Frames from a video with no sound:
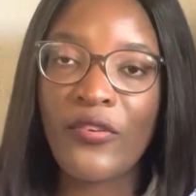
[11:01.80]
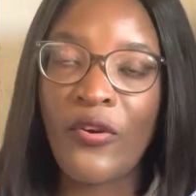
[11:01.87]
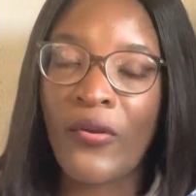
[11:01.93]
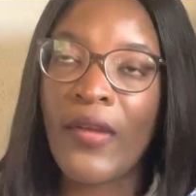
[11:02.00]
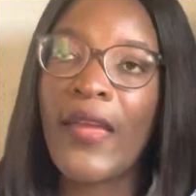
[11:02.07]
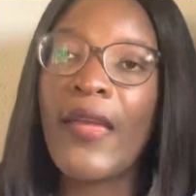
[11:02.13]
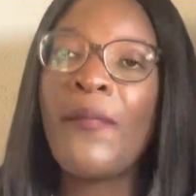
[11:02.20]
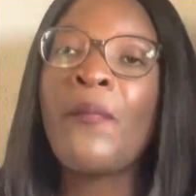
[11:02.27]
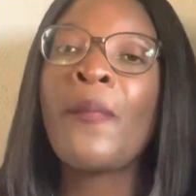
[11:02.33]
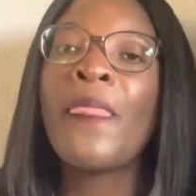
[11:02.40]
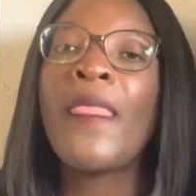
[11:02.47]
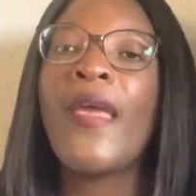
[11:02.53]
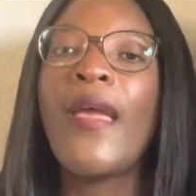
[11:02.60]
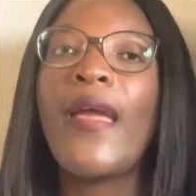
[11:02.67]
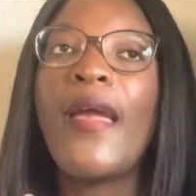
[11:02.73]
Okay,
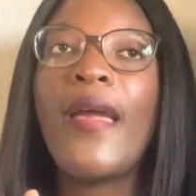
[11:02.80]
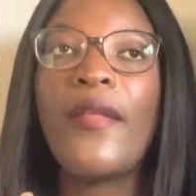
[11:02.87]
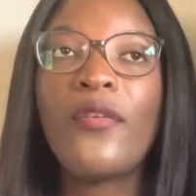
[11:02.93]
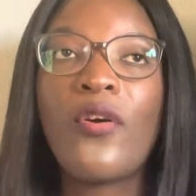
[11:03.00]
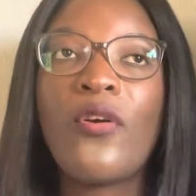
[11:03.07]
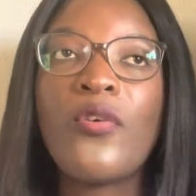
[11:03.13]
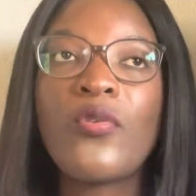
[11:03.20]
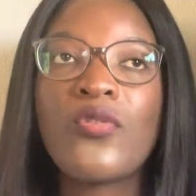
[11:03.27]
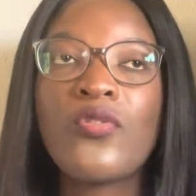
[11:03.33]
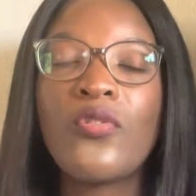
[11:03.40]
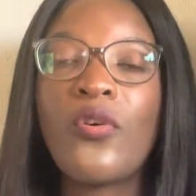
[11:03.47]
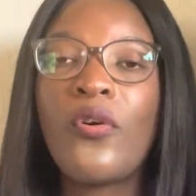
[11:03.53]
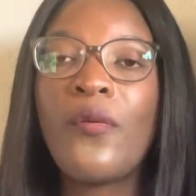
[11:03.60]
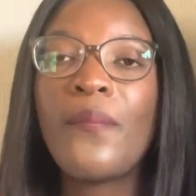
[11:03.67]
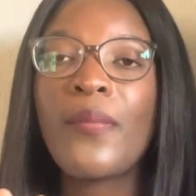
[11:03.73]
and
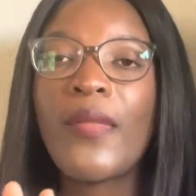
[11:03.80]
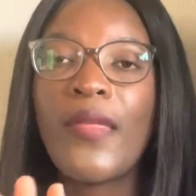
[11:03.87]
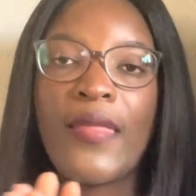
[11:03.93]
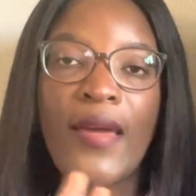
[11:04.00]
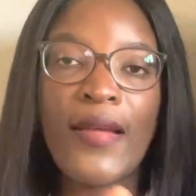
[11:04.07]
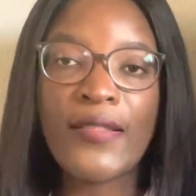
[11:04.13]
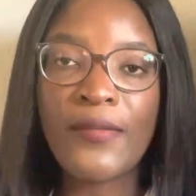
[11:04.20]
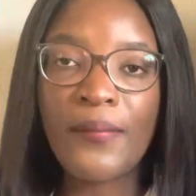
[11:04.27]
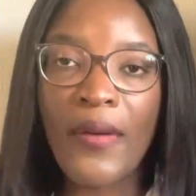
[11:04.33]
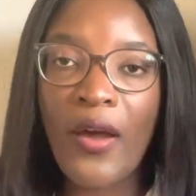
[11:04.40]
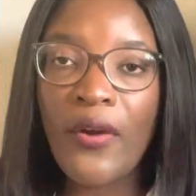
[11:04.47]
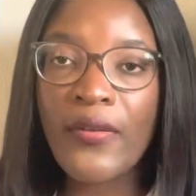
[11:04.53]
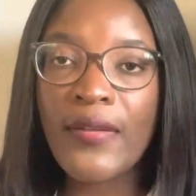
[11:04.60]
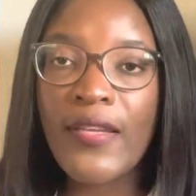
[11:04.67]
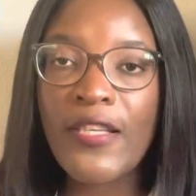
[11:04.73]
also the
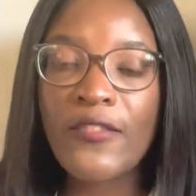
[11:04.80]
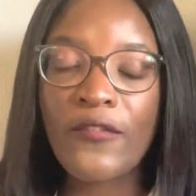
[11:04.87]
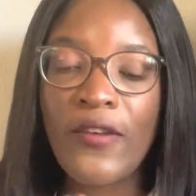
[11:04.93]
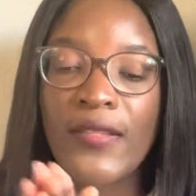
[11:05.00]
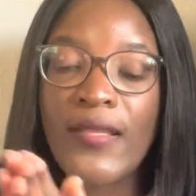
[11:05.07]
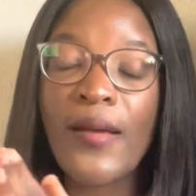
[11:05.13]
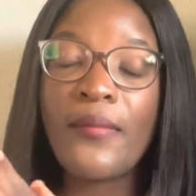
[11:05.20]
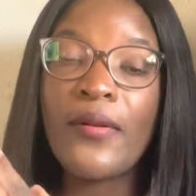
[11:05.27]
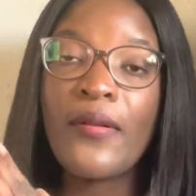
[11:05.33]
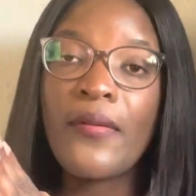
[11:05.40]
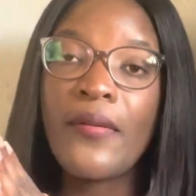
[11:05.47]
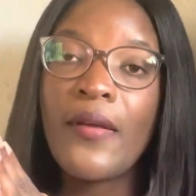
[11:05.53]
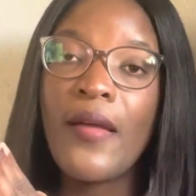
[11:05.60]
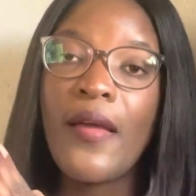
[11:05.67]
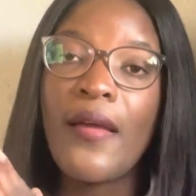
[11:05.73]
antibiotics. For example,
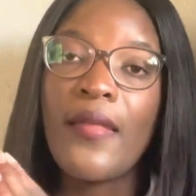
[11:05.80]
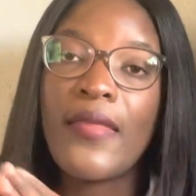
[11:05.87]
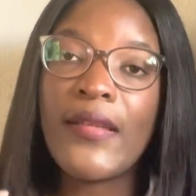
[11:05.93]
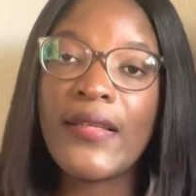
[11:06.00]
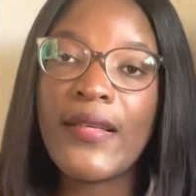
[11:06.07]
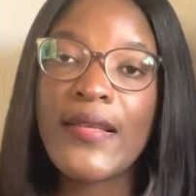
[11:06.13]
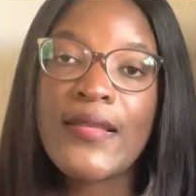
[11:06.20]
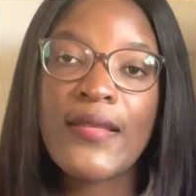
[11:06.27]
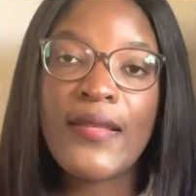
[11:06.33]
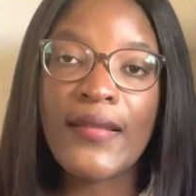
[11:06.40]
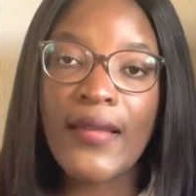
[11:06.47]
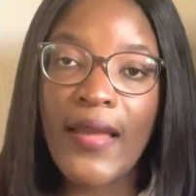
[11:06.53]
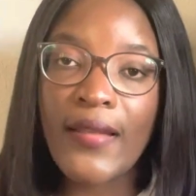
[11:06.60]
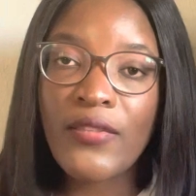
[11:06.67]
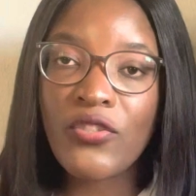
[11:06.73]
the nurse in
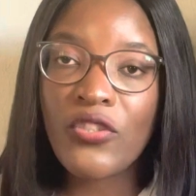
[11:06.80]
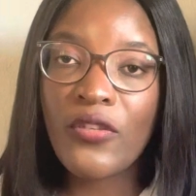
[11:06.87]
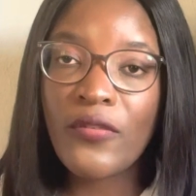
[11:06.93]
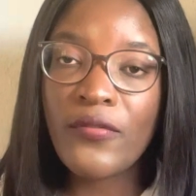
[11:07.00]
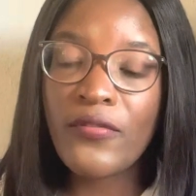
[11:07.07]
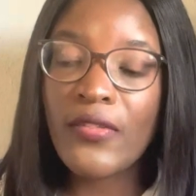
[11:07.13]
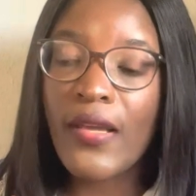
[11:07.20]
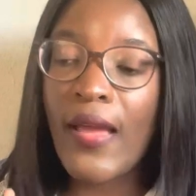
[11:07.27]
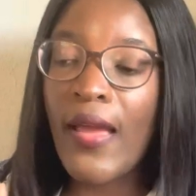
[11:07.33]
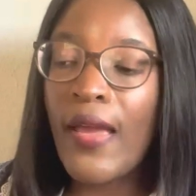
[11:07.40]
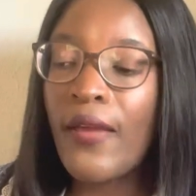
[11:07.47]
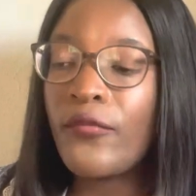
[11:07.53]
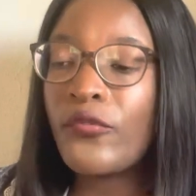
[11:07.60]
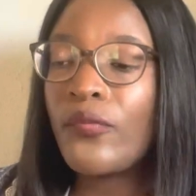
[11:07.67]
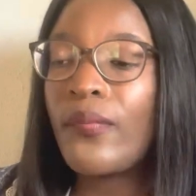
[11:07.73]
night shift, I
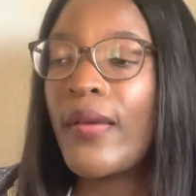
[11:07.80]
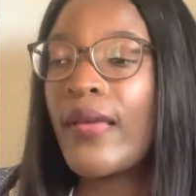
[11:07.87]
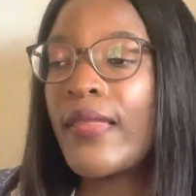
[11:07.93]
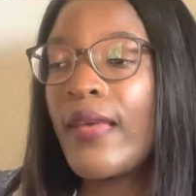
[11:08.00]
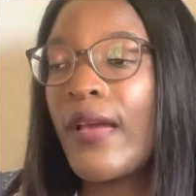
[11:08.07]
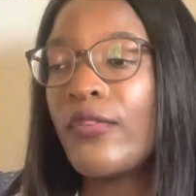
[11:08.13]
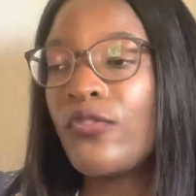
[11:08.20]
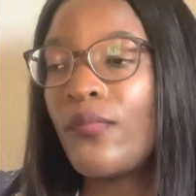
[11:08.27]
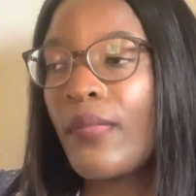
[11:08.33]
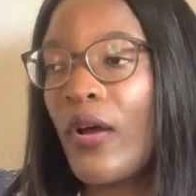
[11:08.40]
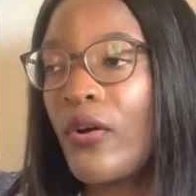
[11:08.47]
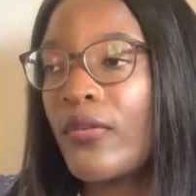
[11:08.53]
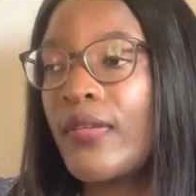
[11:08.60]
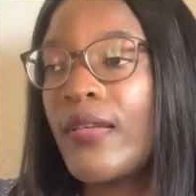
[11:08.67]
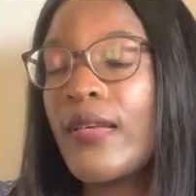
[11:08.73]
have to pack the
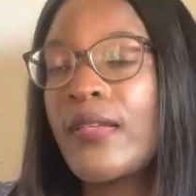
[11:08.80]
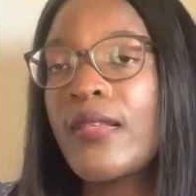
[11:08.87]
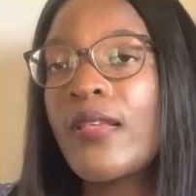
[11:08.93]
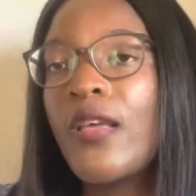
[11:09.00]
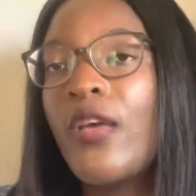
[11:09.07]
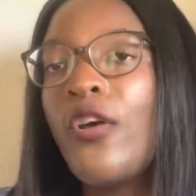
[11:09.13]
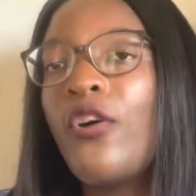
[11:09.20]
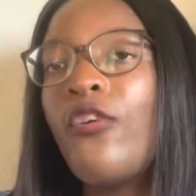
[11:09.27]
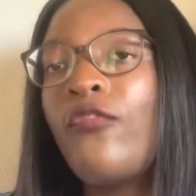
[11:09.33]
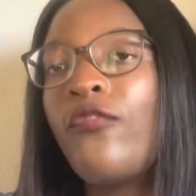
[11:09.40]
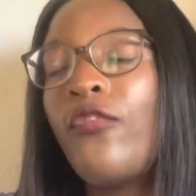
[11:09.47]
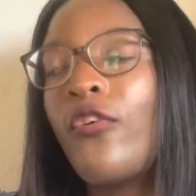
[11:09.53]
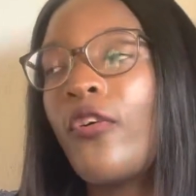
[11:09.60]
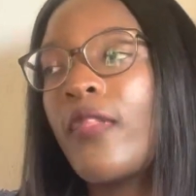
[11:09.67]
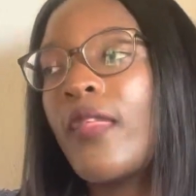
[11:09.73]
antibiotics
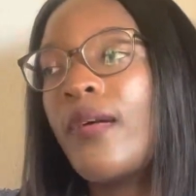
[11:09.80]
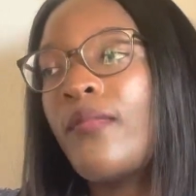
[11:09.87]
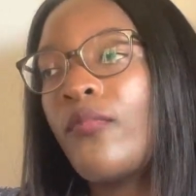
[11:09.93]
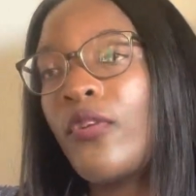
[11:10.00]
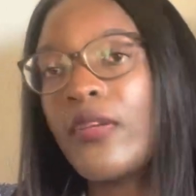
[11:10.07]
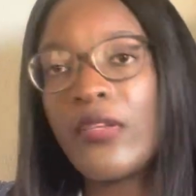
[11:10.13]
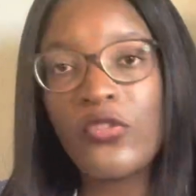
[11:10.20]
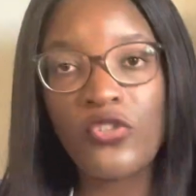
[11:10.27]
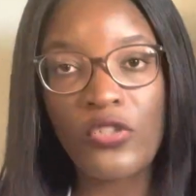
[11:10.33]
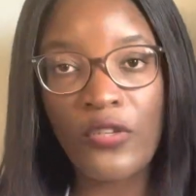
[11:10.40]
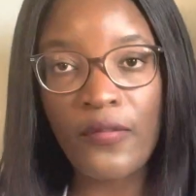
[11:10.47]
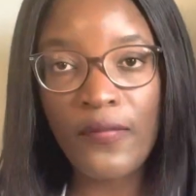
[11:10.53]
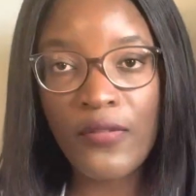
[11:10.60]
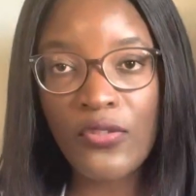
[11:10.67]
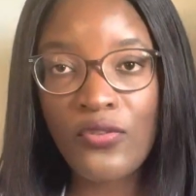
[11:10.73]
for the morning
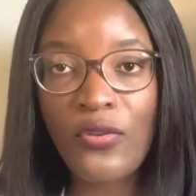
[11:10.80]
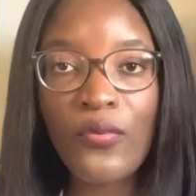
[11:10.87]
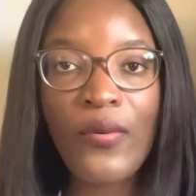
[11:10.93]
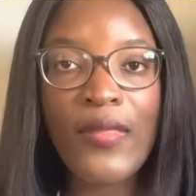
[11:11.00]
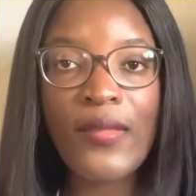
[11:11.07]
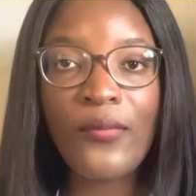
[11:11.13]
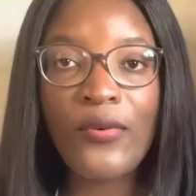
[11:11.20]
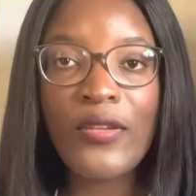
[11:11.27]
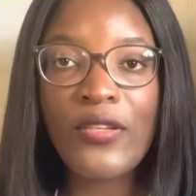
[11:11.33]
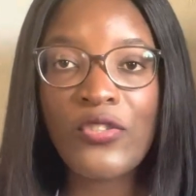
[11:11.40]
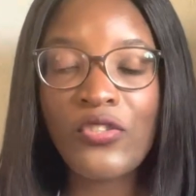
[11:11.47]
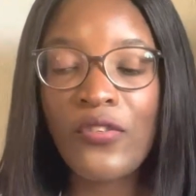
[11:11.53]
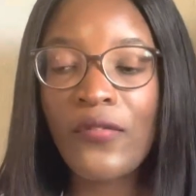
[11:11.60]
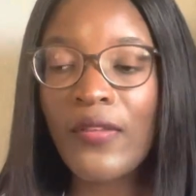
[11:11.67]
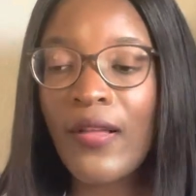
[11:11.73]
shift. So when the morning
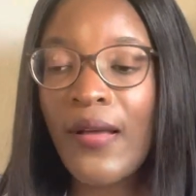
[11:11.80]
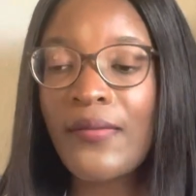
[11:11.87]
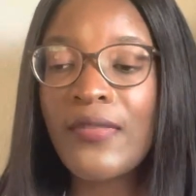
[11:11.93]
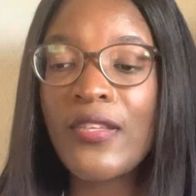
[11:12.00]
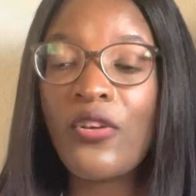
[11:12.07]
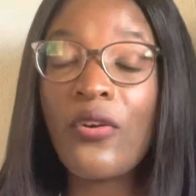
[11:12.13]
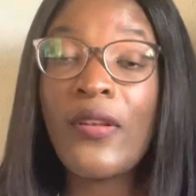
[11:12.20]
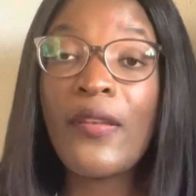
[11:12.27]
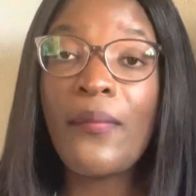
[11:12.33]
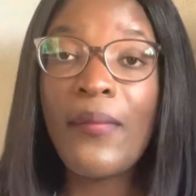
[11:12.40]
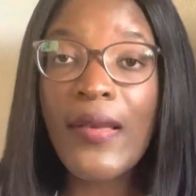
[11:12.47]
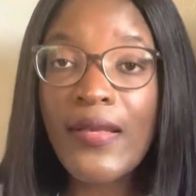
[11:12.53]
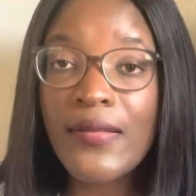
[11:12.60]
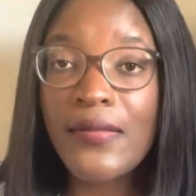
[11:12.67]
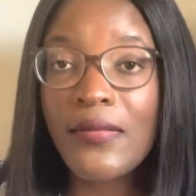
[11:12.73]
shift comes, they only
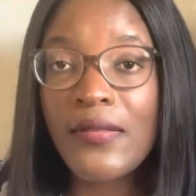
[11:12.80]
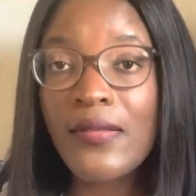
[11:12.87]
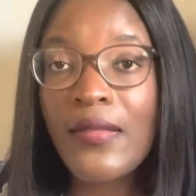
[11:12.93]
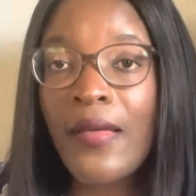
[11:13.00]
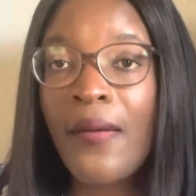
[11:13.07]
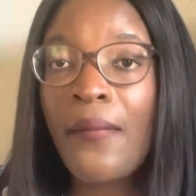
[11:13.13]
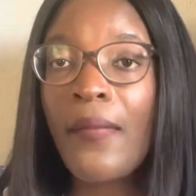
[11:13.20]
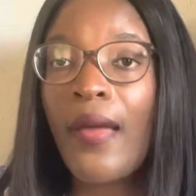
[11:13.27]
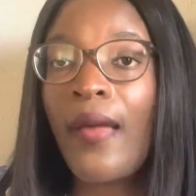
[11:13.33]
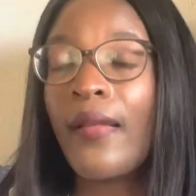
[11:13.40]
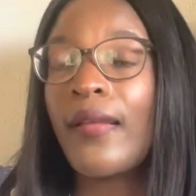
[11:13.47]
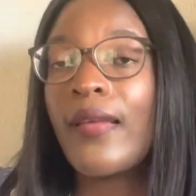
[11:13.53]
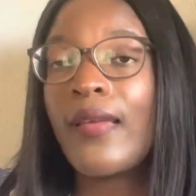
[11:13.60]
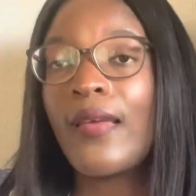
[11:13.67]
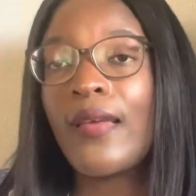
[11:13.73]
mix with them
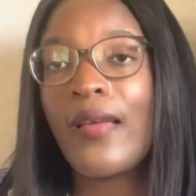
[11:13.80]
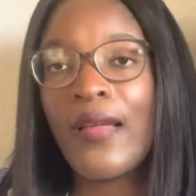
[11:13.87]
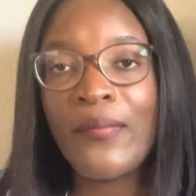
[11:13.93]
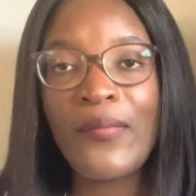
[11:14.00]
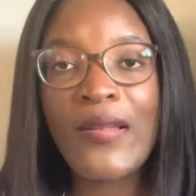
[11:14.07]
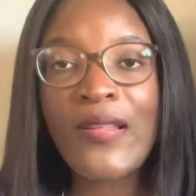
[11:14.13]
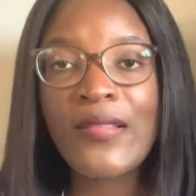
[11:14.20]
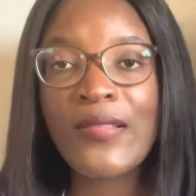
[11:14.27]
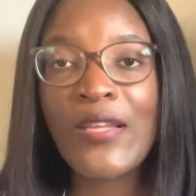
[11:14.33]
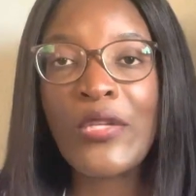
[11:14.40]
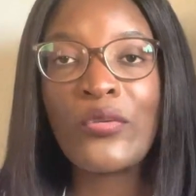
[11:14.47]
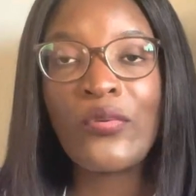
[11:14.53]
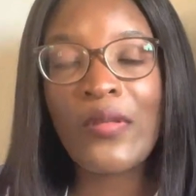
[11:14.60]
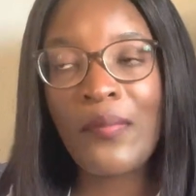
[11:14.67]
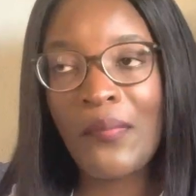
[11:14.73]
and administer it
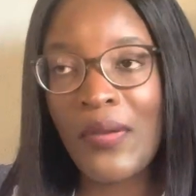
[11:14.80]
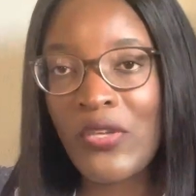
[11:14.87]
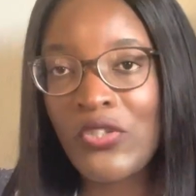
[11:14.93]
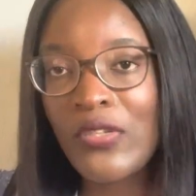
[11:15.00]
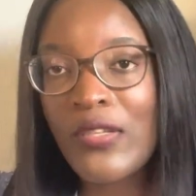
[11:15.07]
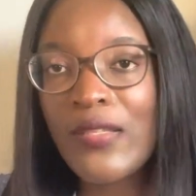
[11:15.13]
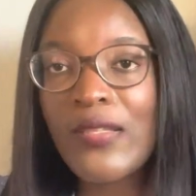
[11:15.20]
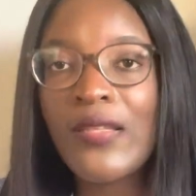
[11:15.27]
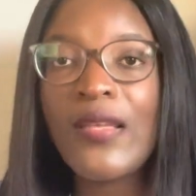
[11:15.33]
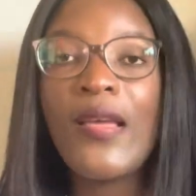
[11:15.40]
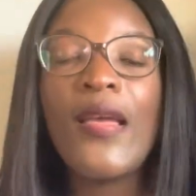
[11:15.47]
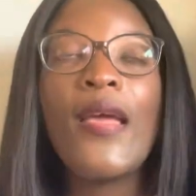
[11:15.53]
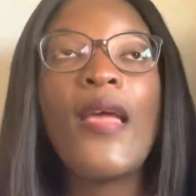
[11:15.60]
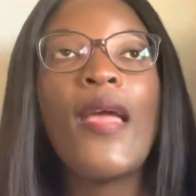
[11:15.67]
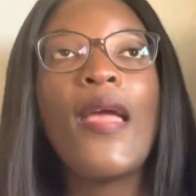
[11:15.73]
to the patients.
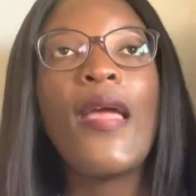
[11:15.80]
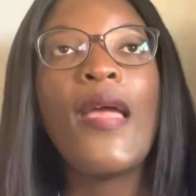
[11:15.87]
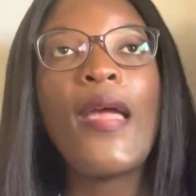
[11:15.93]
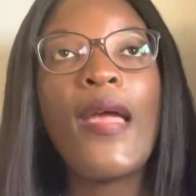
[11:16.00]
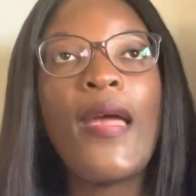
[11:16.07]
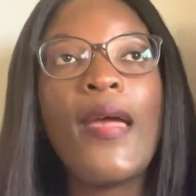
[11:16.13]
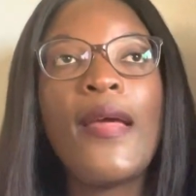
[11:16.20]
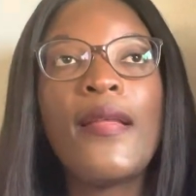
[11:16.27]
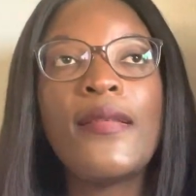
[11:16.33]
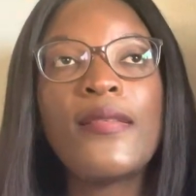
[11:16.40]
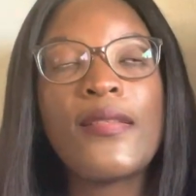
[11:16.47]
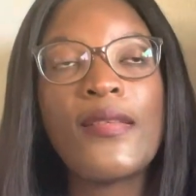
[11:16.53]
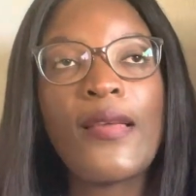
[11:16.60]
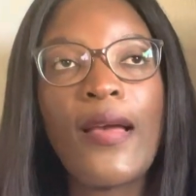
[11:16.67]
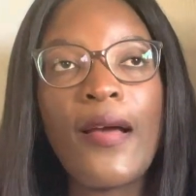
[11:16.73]
And
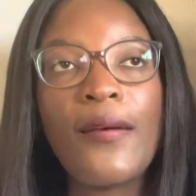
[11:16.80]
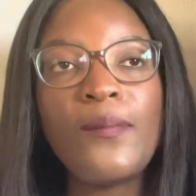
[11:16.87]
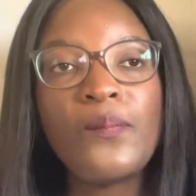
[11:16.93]
yeah,